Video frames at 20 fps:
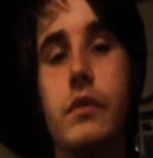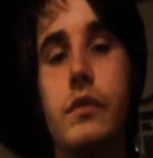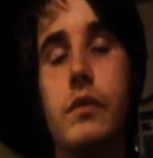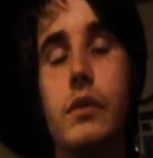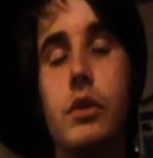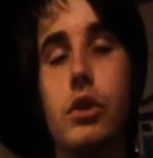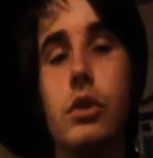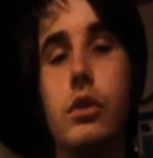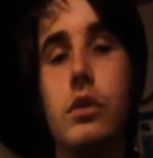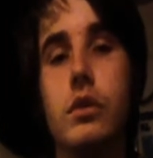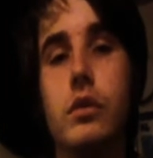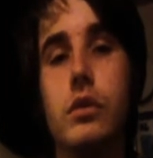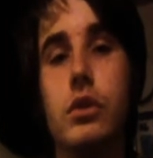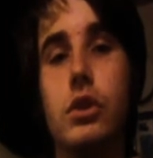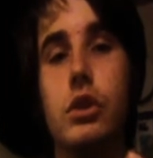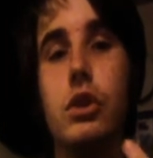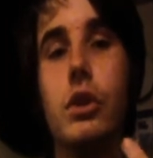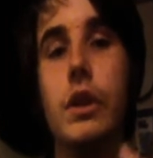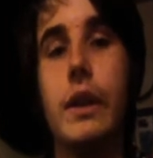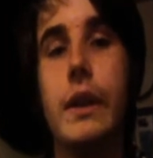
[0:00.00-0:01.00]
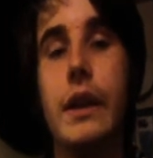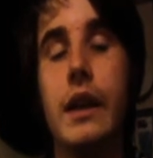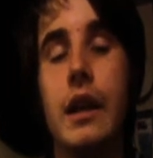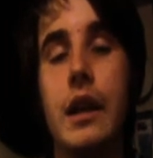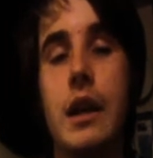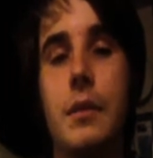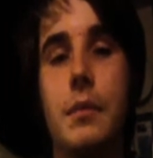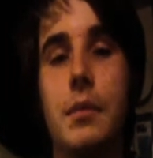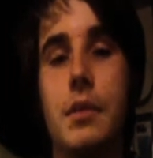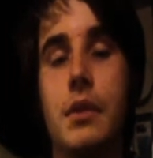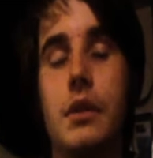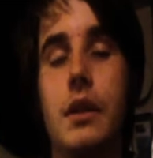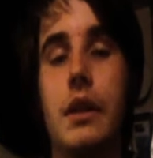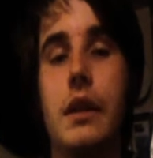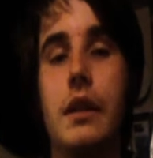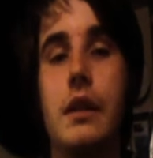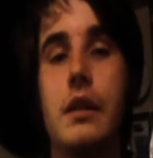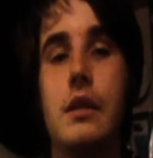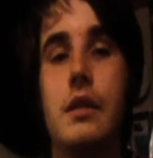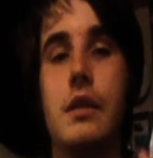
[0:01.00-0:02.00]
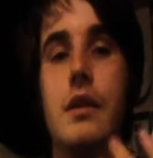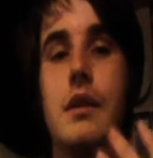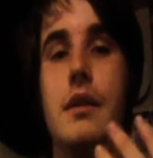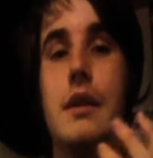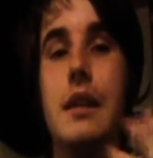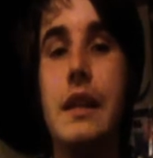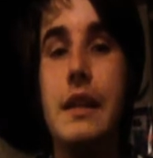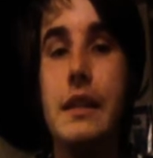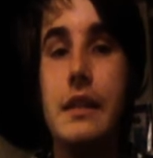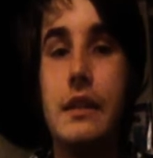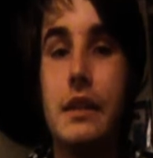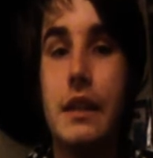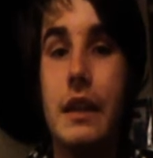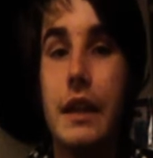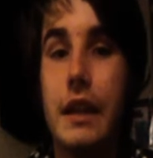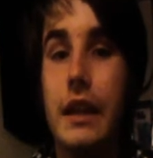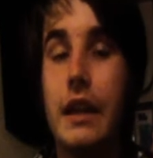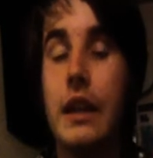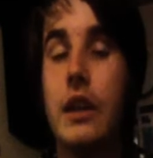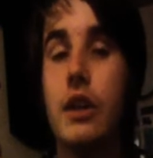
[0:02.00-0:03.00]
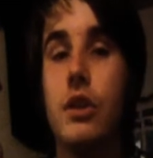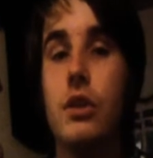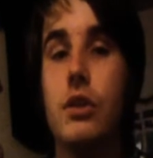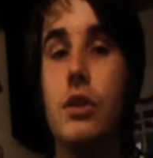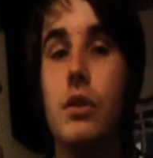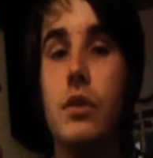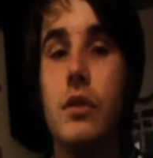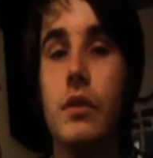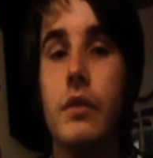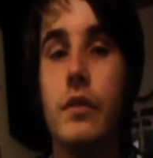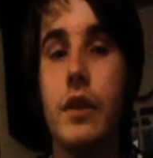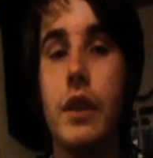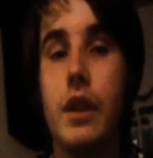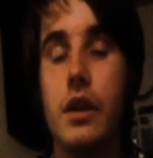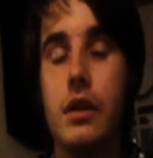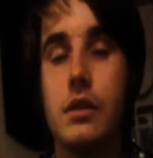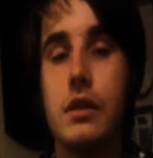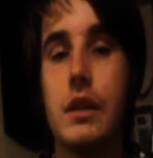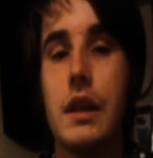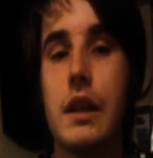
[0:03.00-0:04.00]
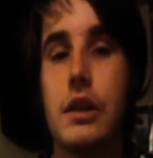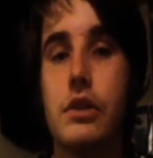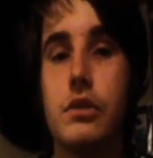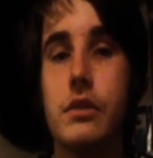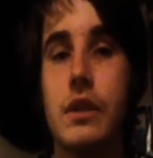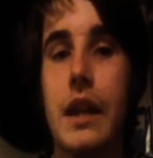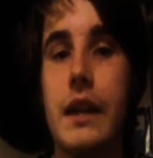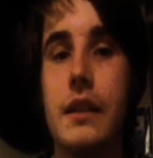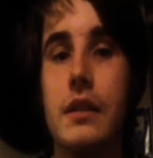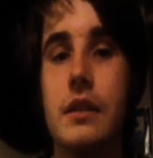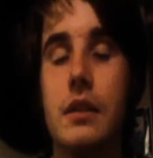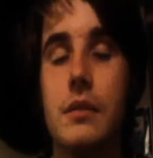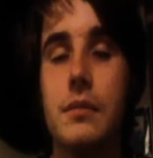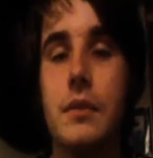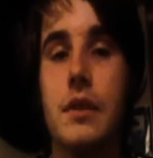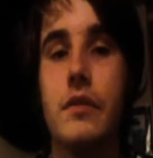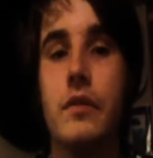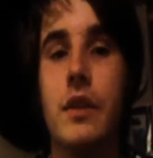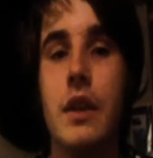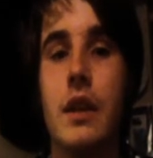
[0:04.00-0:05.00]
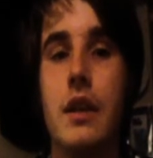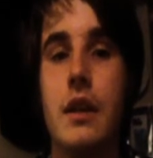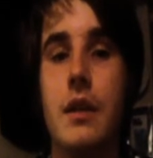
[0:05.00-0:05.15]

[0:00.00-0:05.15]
to join it up in this DC universe they're creating with